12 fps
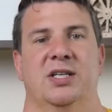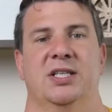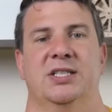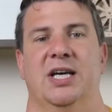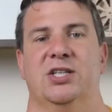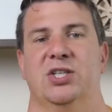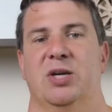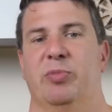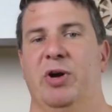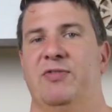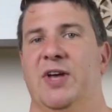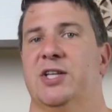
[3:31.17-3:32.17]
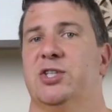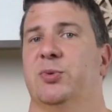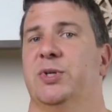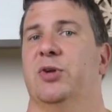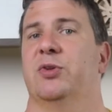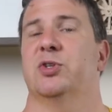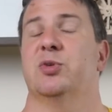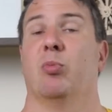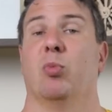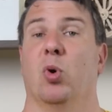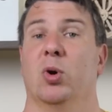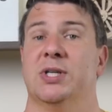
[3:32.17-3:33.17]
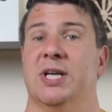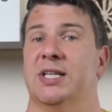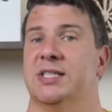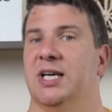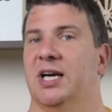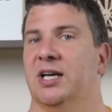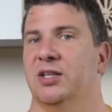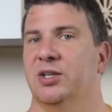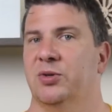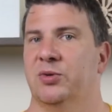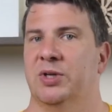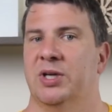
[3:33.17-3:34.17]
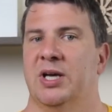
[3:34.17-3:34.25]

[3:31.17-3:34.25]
It's actually above that, so we know there's more tensile load